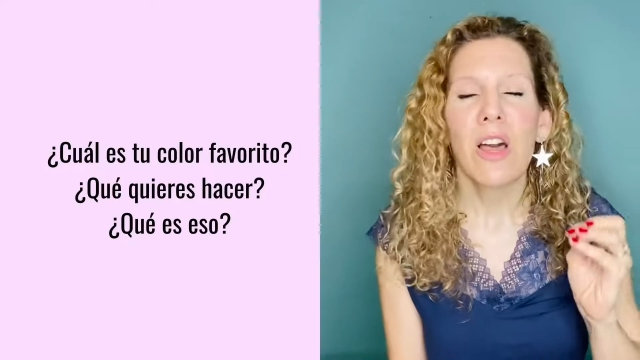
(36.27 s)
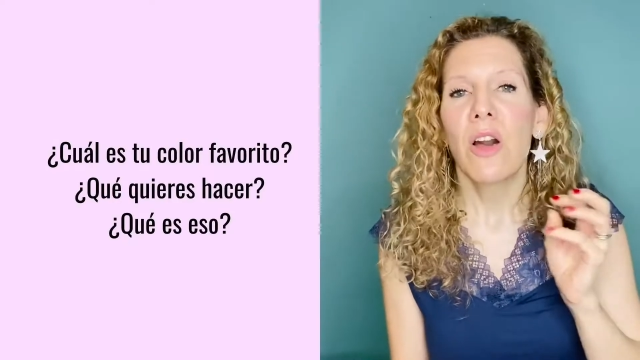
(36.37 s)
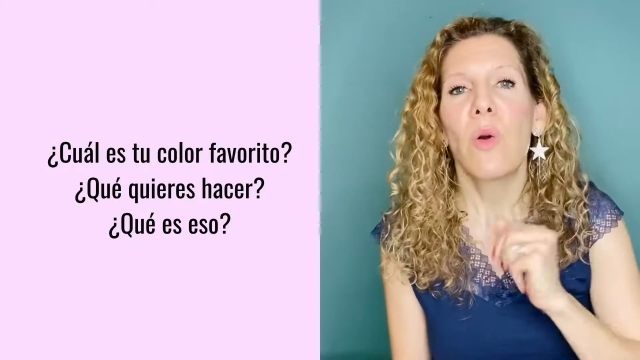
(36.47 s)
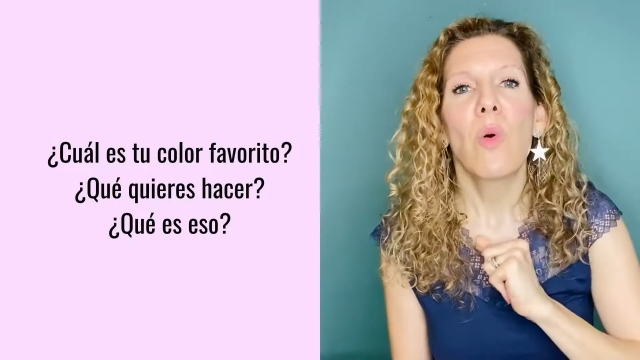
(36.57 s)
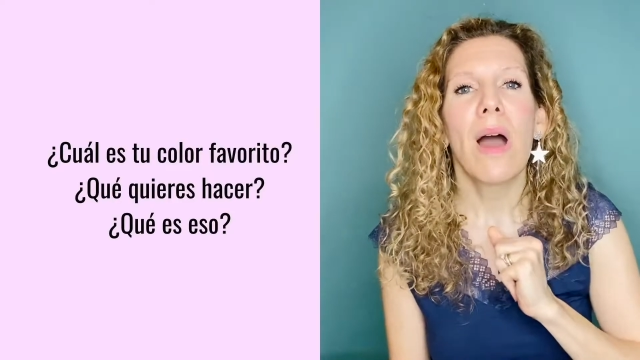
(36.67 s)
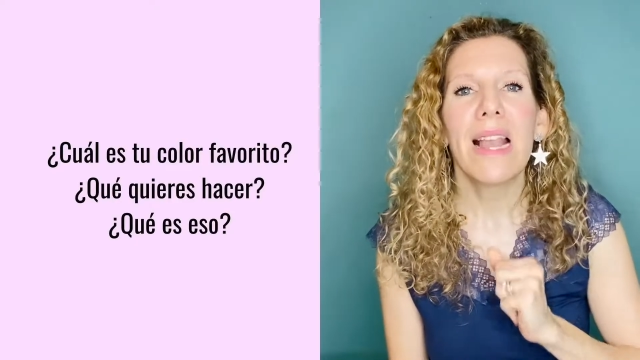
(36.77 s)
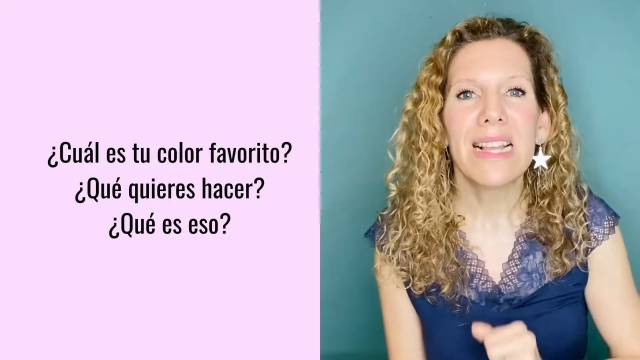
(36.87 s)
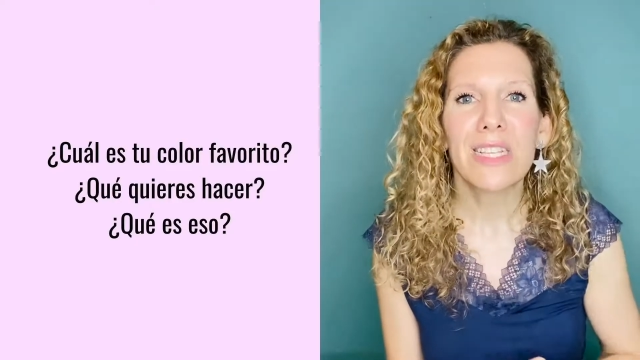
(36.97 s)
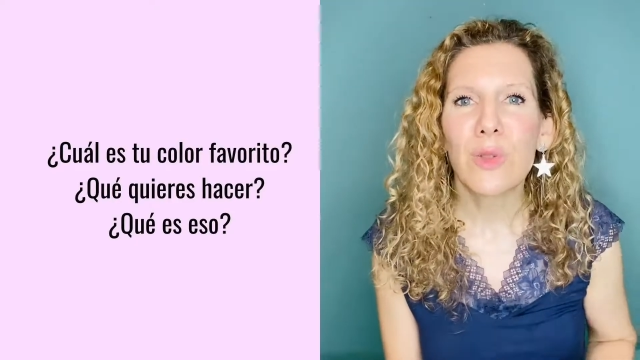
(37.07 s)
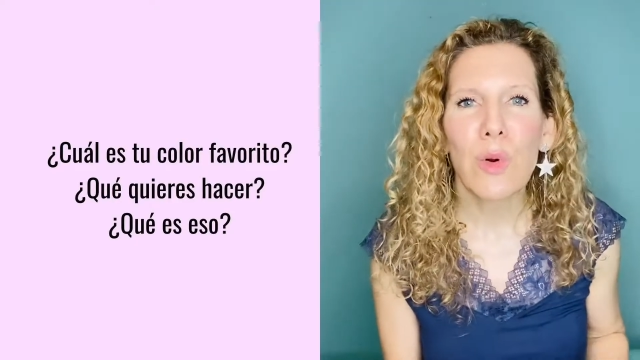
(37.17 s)
¿cuál es
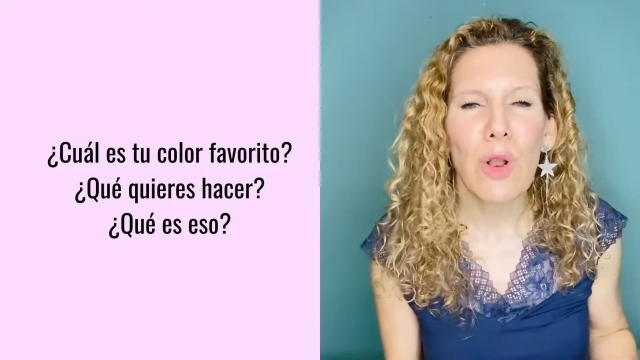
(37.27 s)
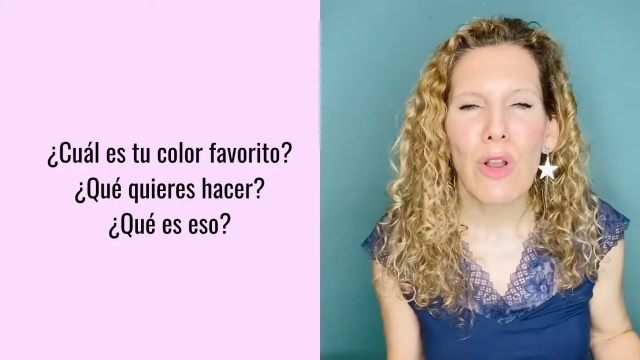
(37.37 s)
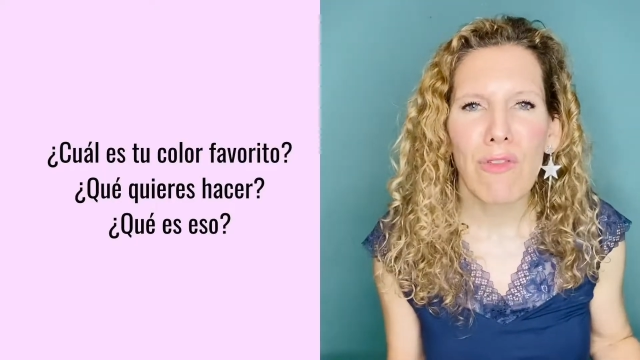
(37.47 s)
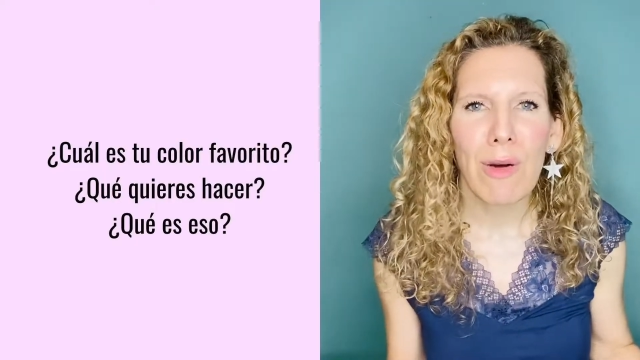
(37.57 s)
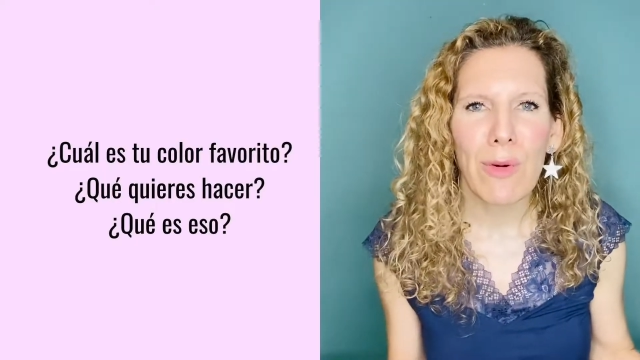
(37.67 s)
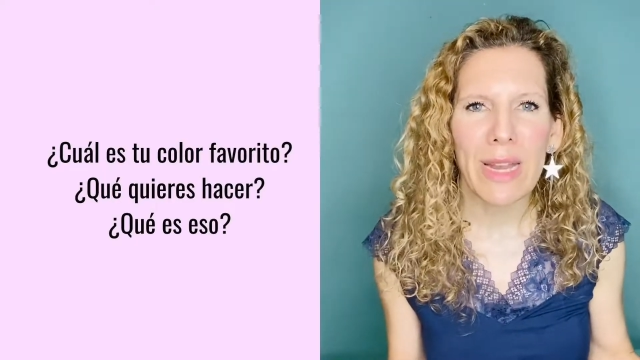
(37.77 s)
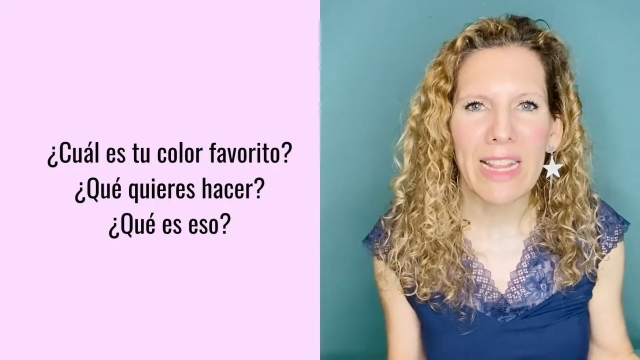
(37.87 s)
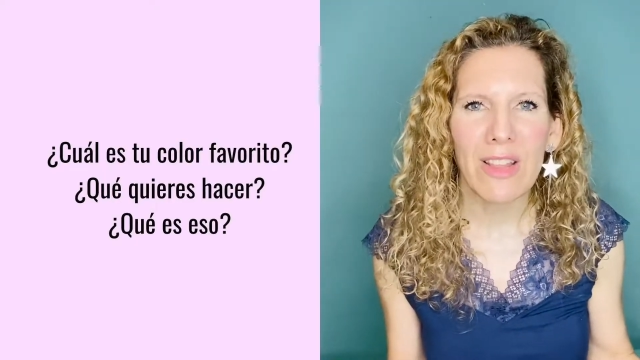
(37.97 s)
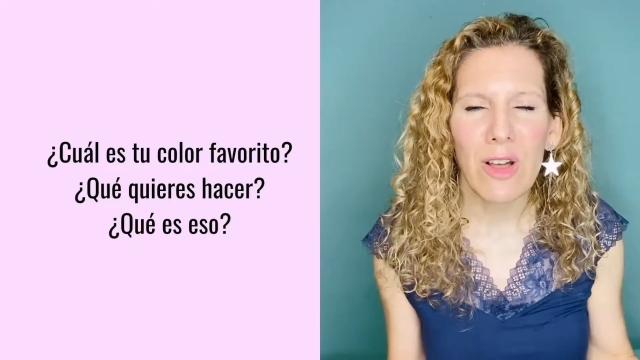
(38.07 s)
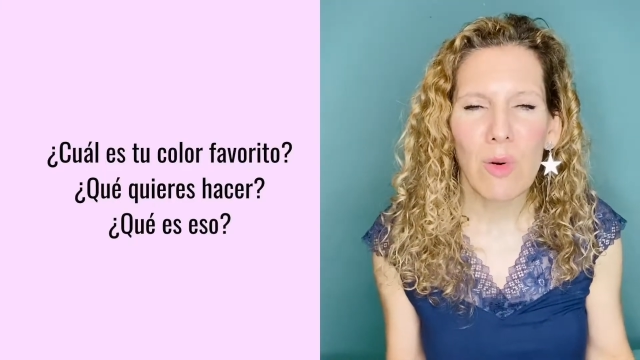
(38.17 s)
tu color
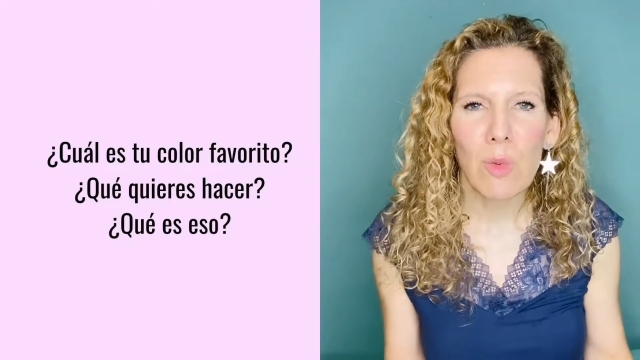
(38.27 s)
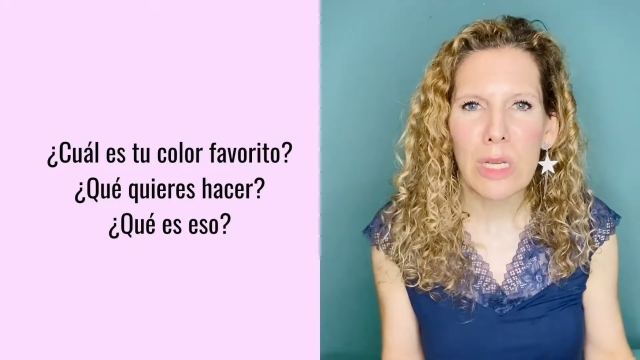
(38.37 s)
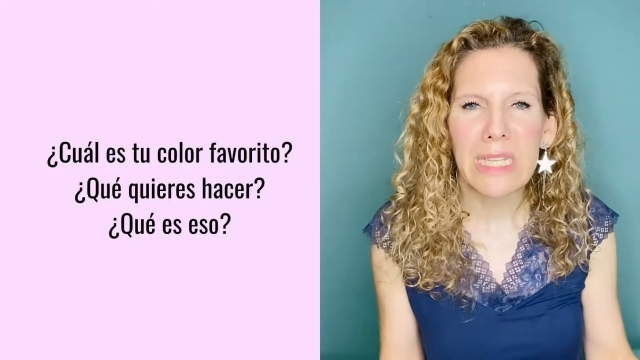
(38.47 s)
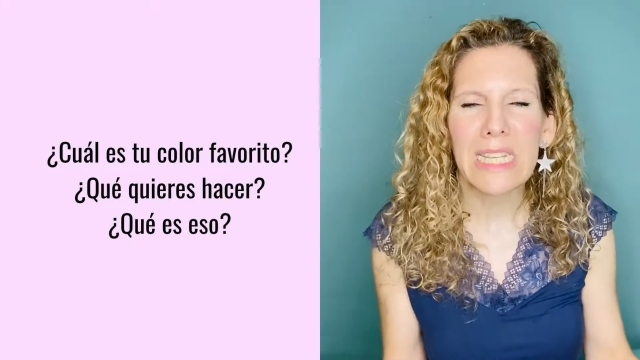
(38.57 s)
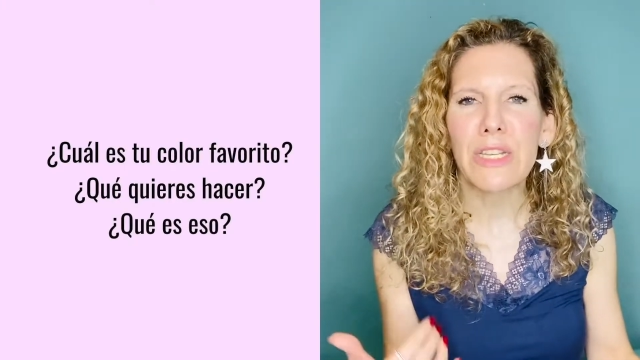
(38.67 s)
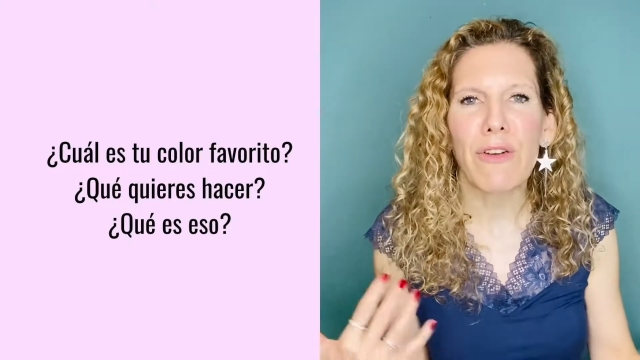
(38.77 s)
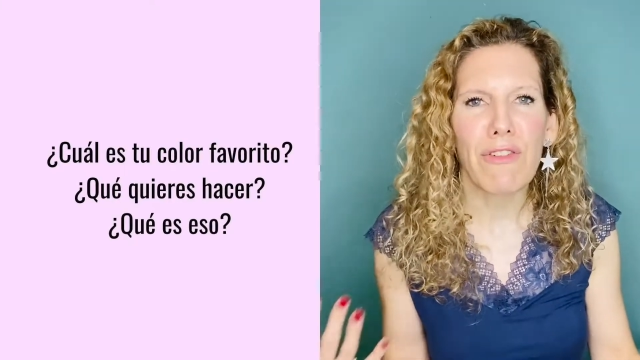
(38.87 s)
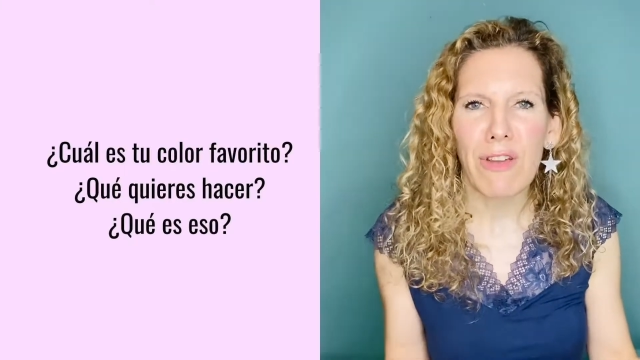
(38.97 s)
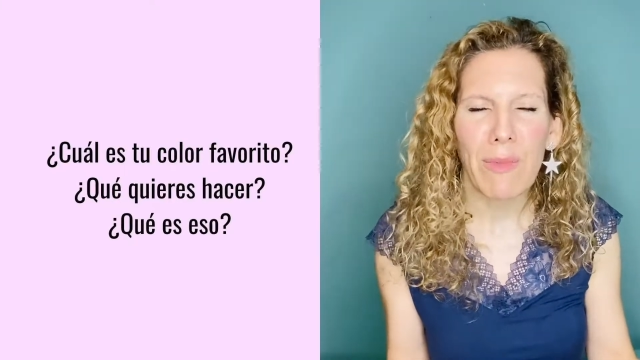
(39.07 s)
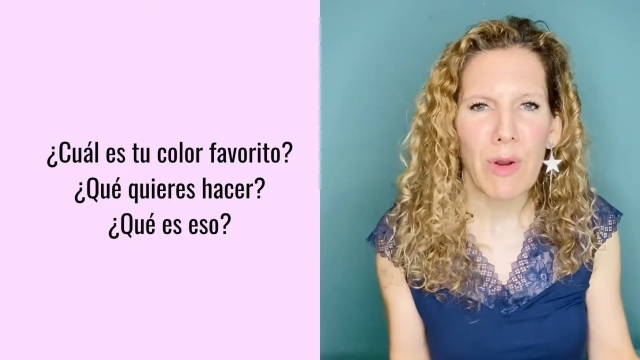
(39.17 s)
favorito? Which is your
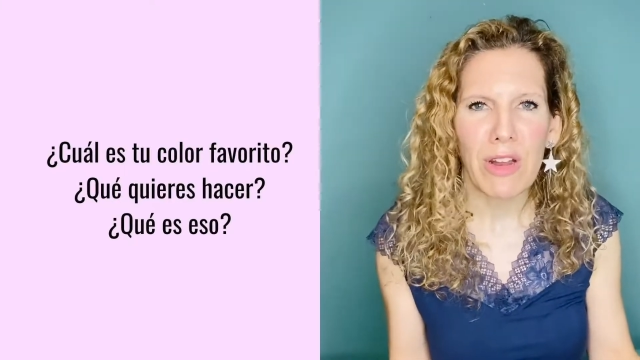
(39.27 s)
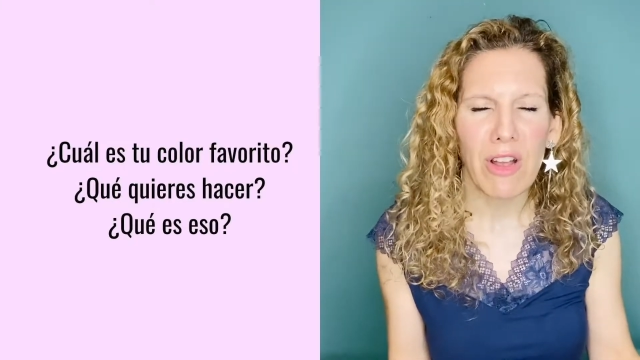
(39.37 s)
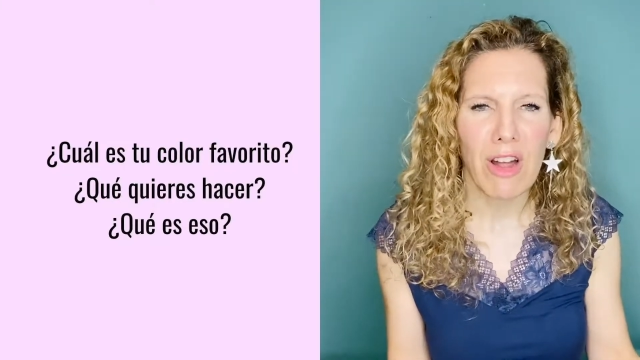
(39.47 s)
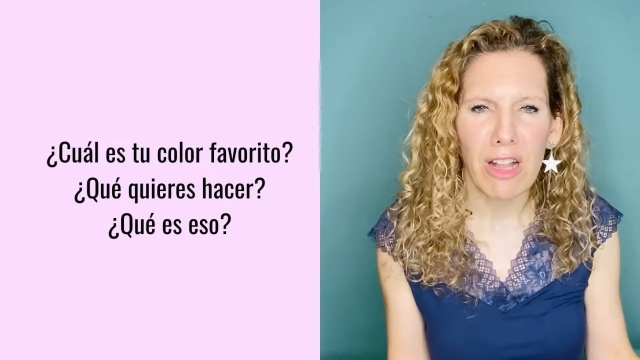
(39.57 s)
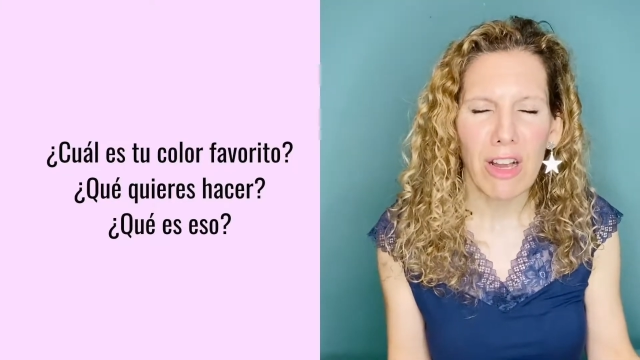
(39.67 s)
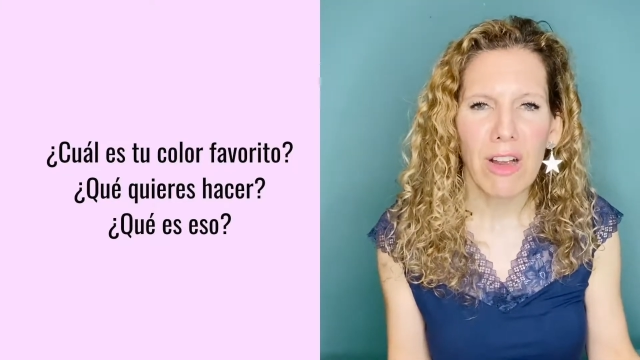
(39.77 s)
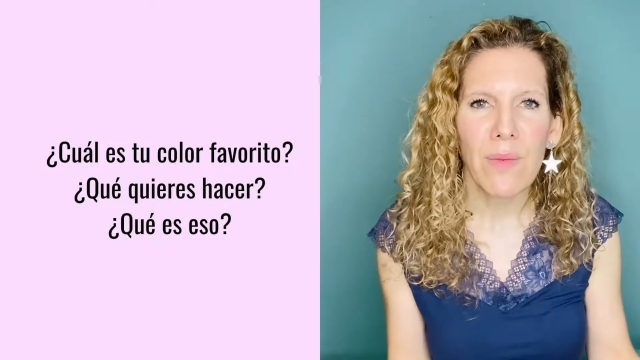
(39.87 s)
favorite color?